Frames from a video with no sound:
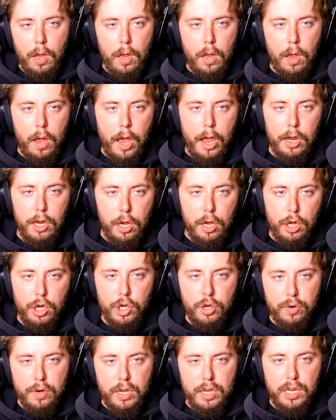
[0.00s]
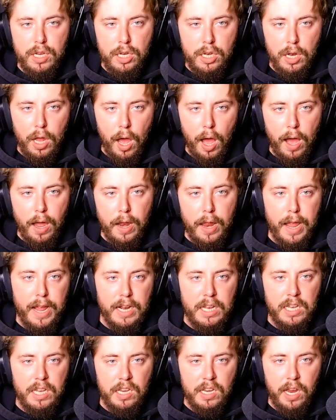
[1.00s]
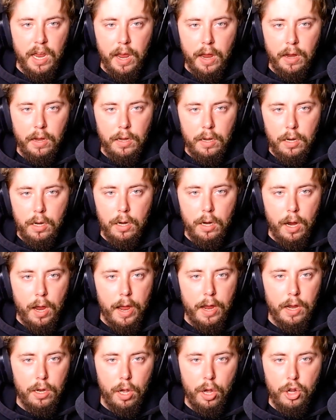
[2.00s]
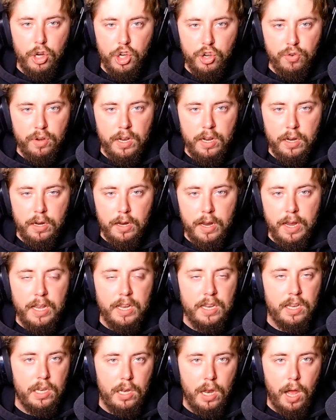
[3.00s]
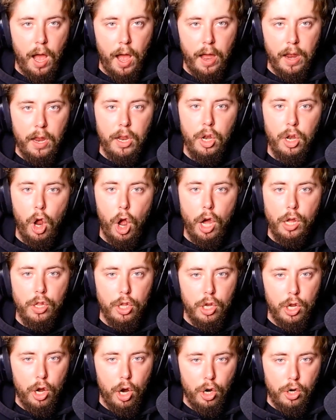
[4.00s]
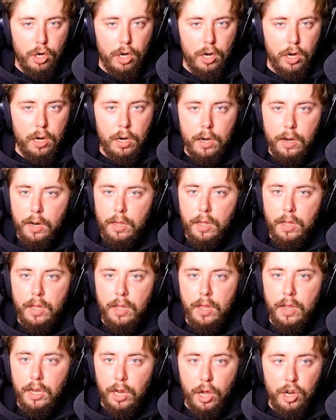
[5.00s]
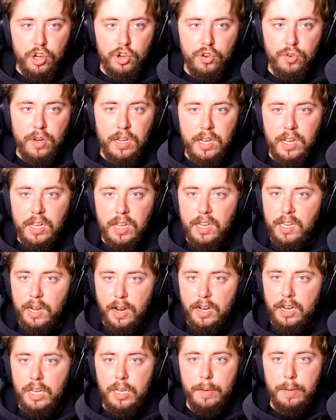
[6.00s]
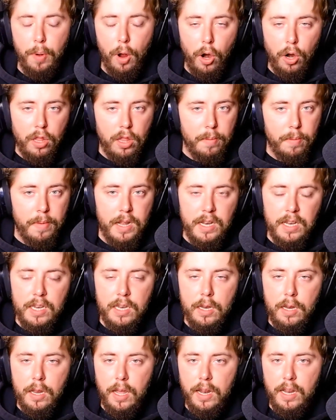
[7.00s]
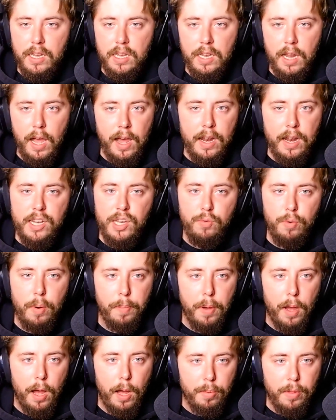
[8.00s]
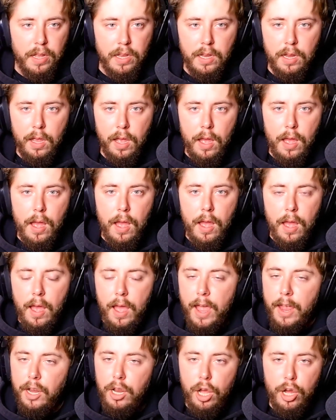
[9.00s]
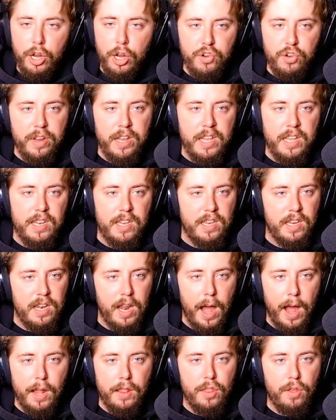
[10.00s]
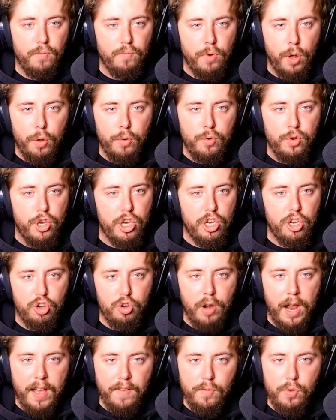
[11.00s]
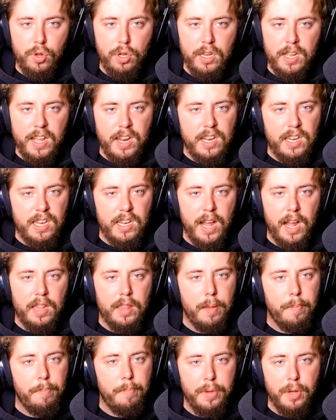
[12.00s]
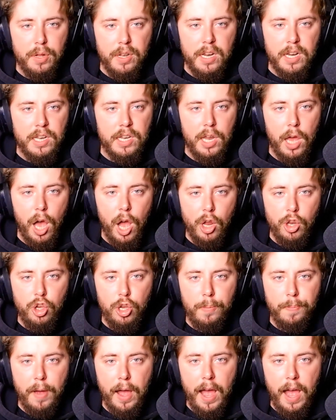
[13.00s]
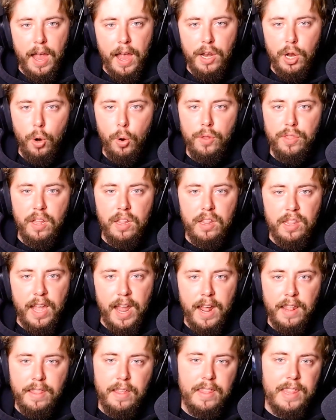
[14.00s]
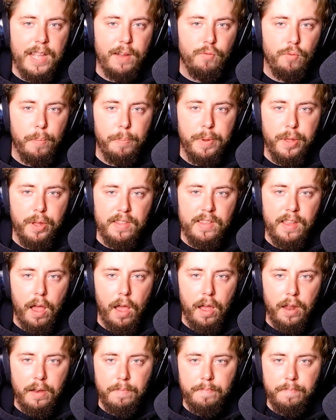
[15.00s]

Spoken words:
A country is not its king. A country is not an oligarch. A country is not its parliament. It is not its republic. A country is not the roads traveled. It is not the buildings occupied or the land that they were built on.